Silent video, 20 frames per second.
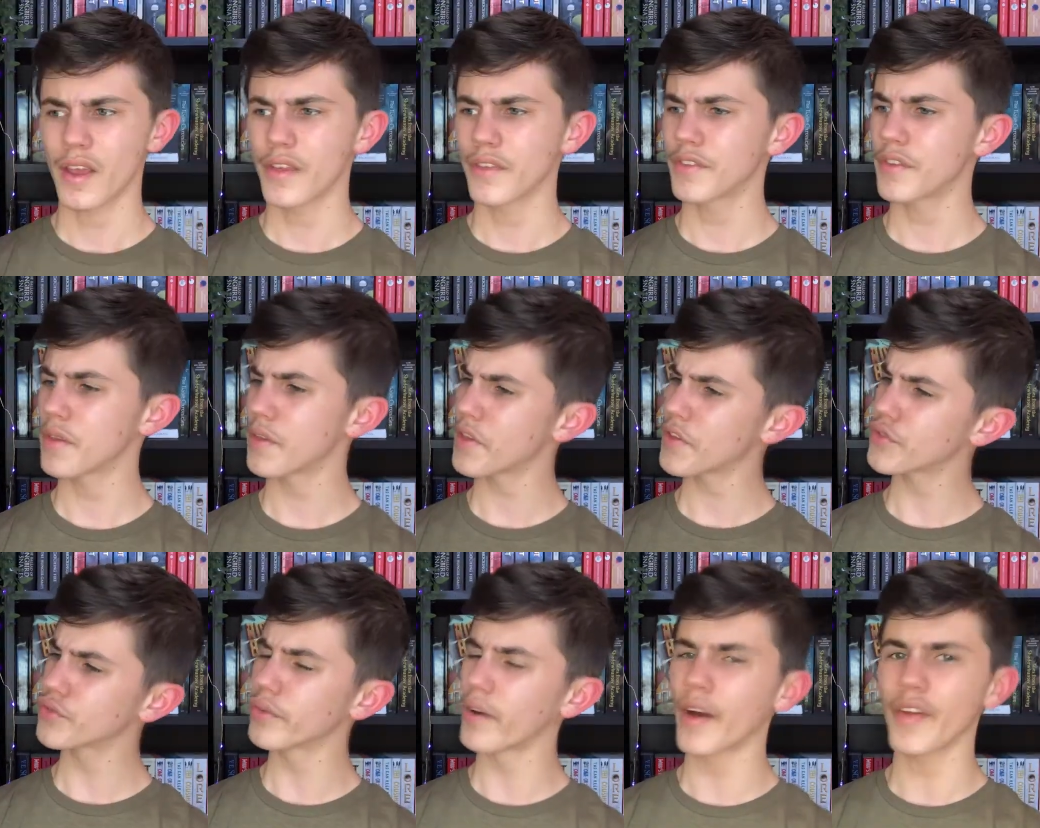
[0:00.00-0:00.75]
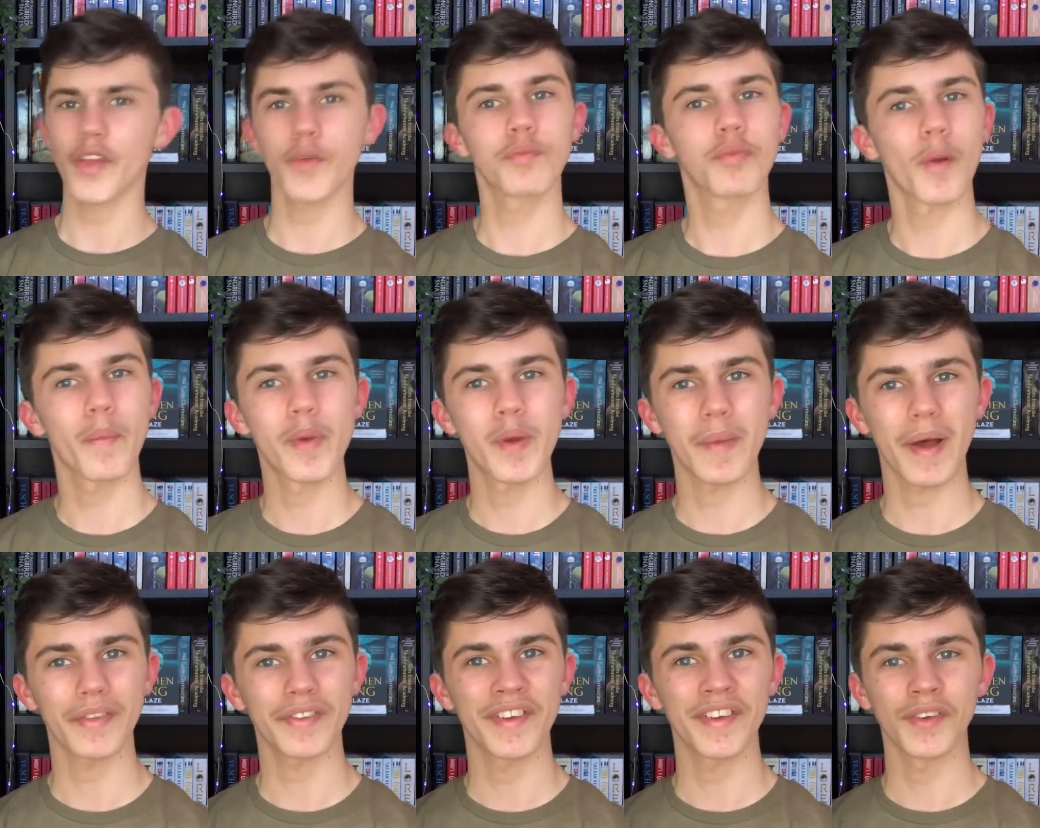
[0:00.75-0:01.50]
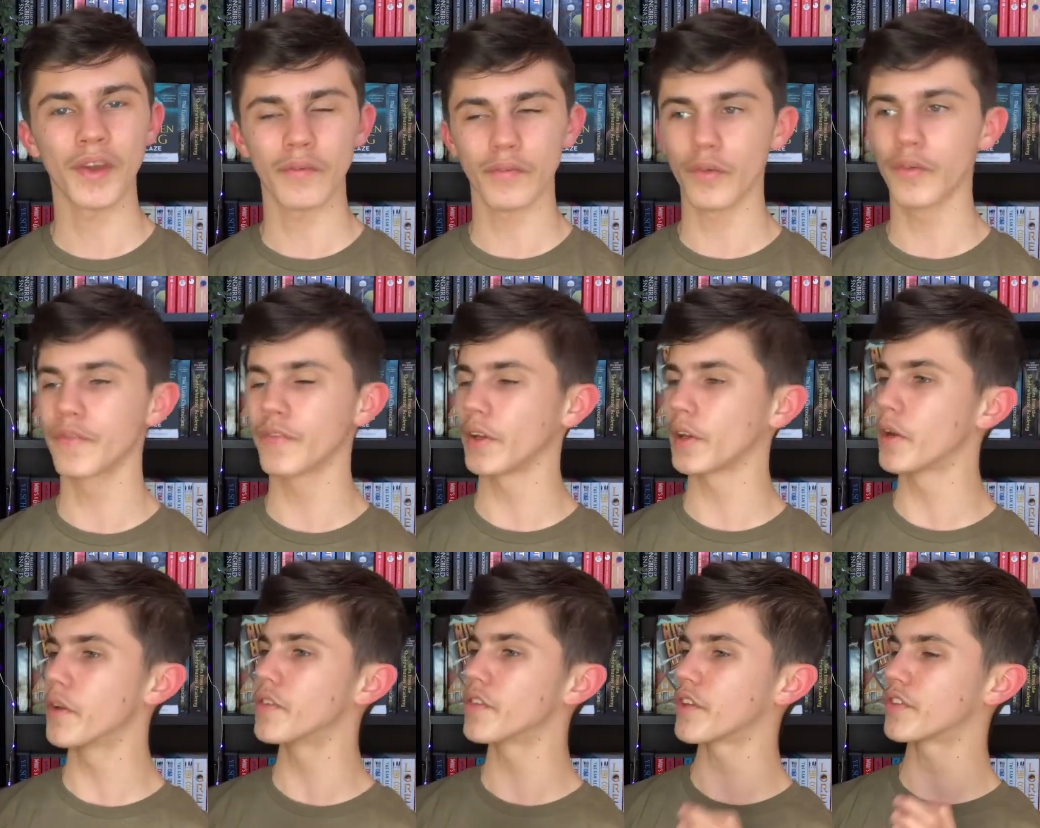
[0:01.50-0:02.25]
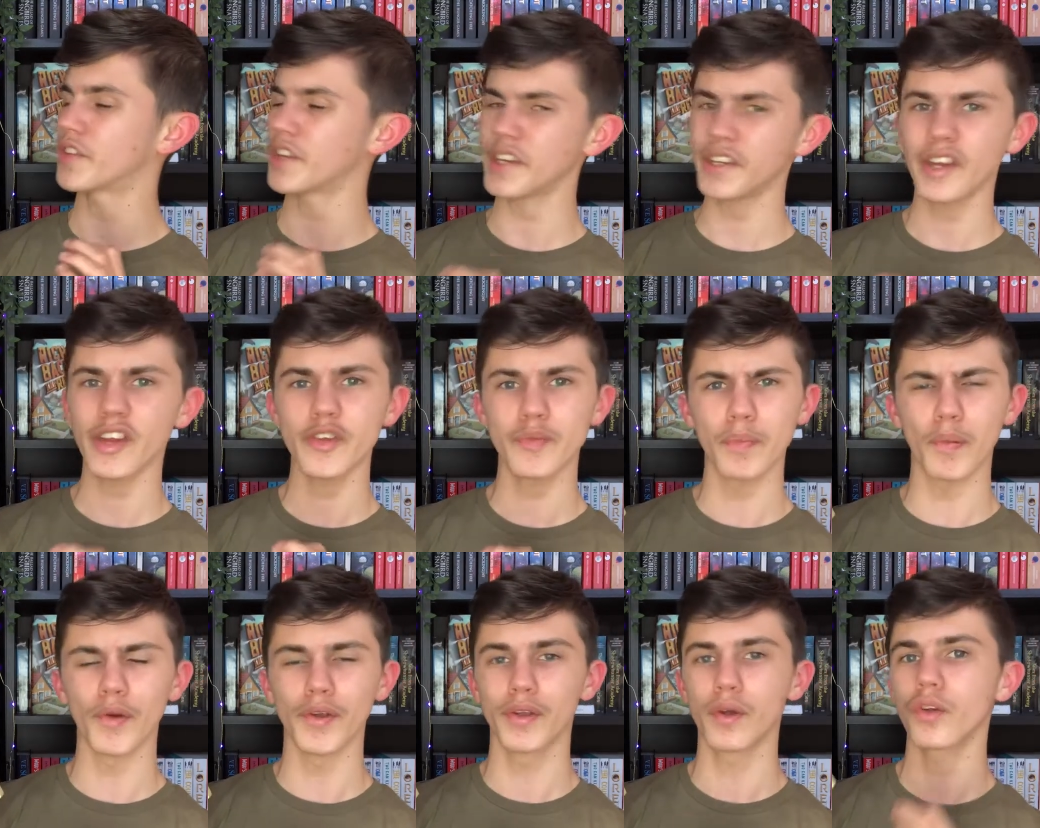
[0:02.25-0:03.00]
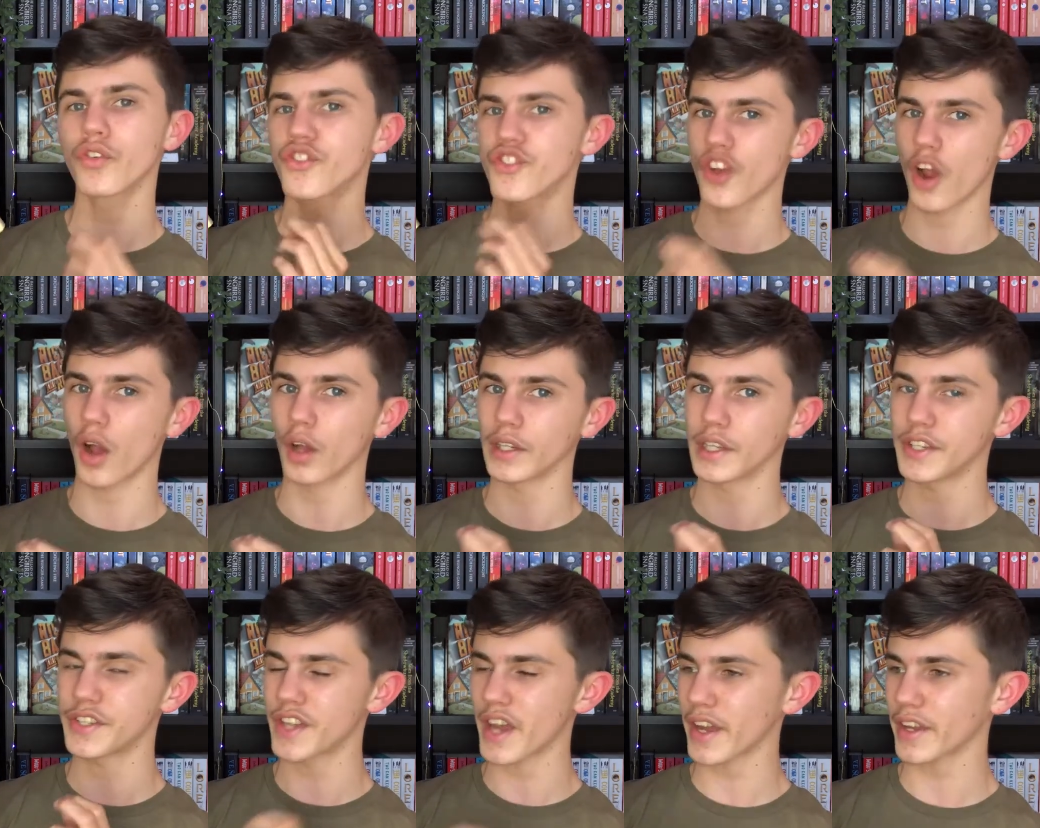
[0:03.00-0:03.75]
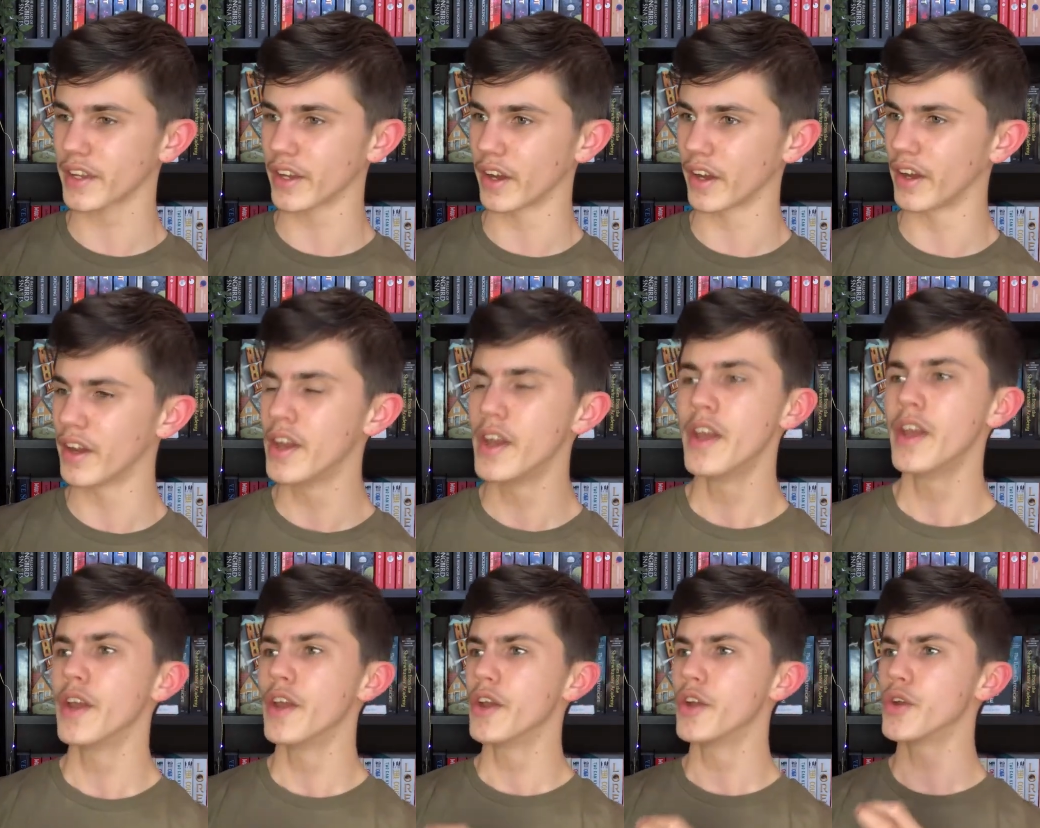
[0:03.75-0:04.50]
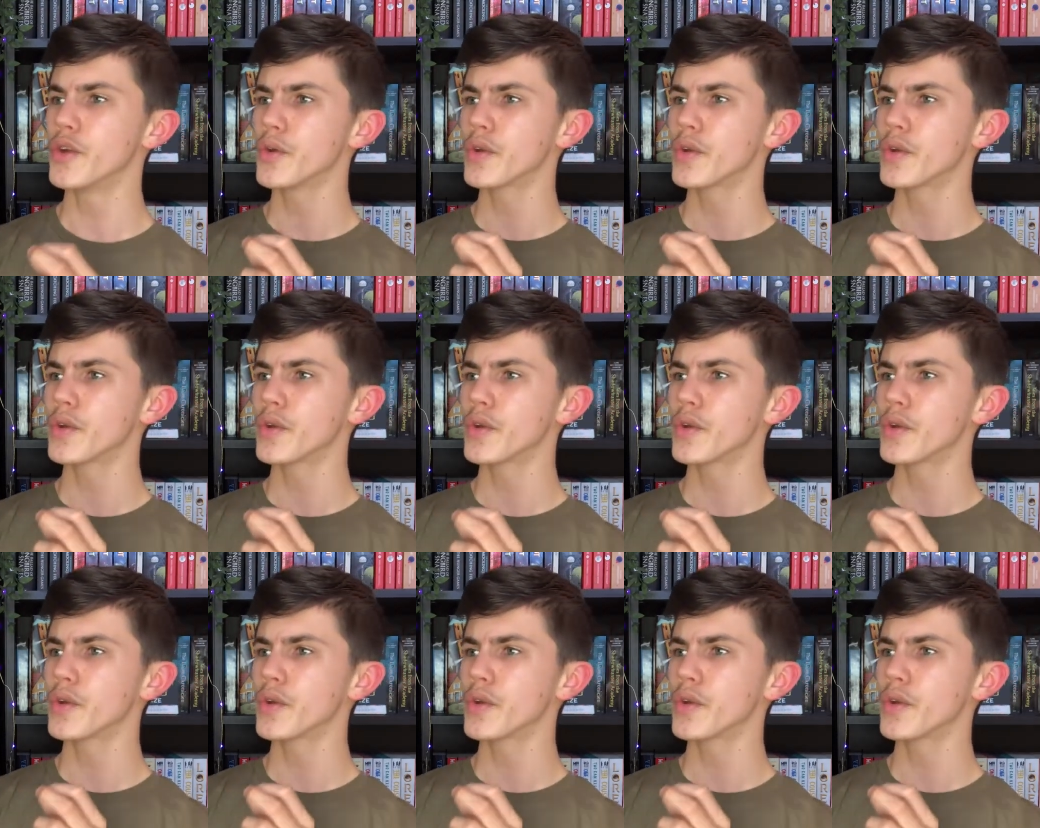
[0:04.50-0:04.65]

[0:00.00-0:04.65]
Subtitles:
So this rather problematic novel follows a teenage boy called Charlie Decker, who